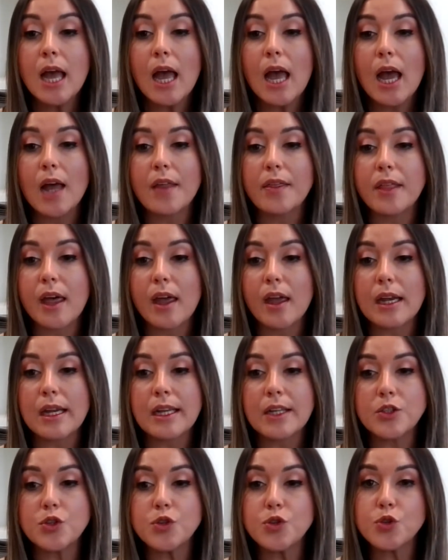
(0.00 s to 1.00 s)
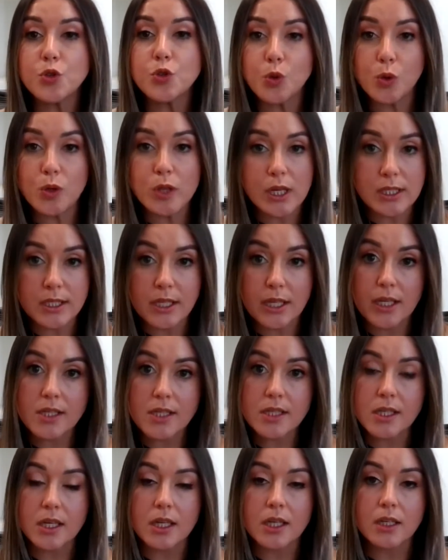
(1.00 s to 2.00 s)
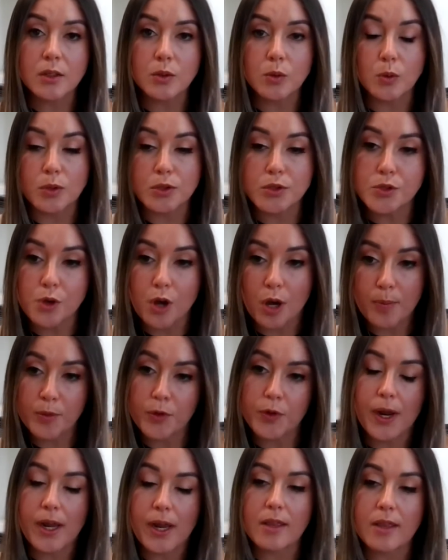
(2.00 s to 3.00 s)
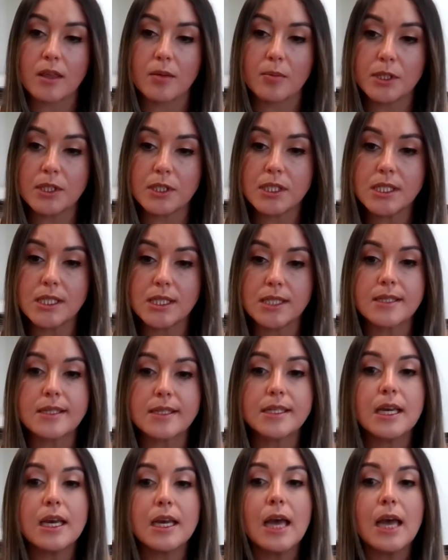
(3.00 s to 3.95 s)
and they need to store that data in order to operate their business.